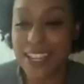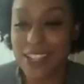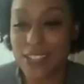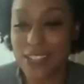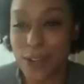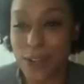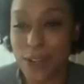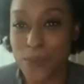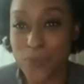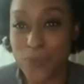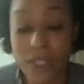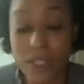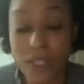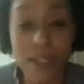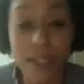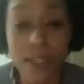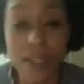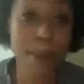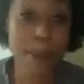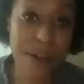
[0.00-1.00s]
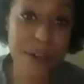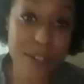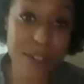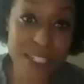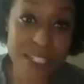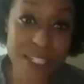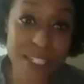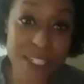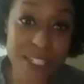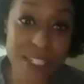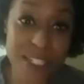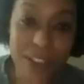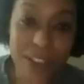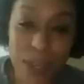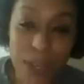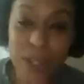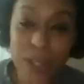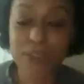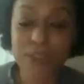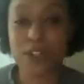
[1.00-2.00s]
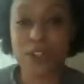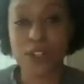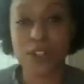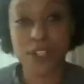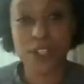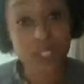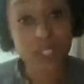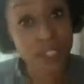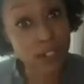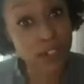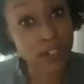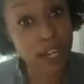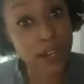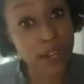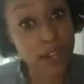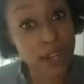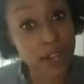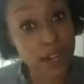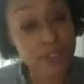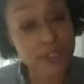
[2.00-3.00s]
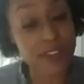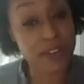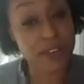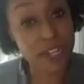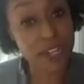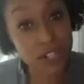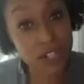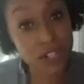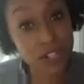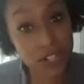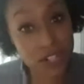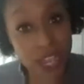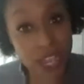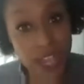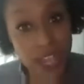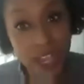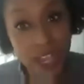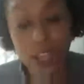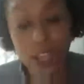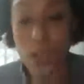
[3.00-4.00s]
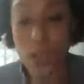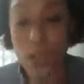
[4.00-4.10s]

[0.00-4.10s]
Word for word: So, comparison guide, you got your concealer, contour, foundation guide.